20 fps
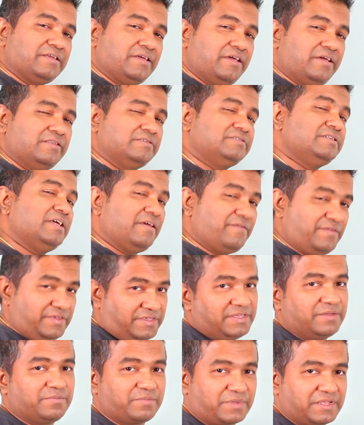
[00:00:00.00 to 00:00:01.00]
create,
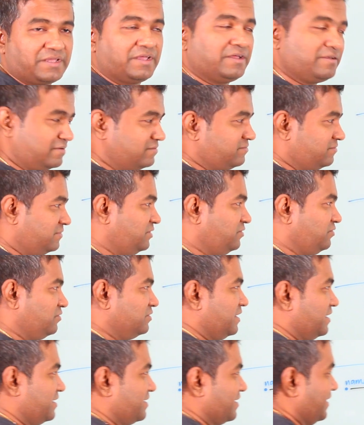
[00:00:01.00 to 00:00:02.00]
JVM create, you
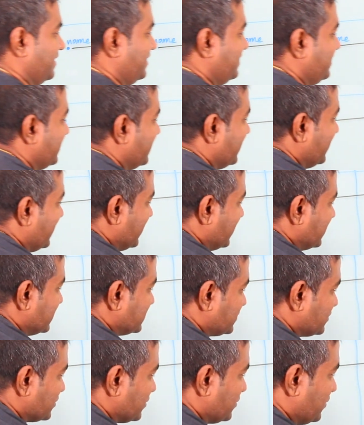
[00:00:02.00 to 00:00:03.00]
know that, right?
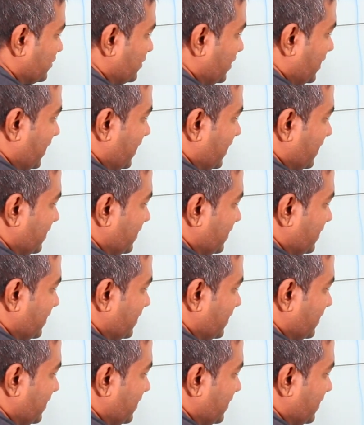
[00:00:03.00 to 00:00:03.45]
So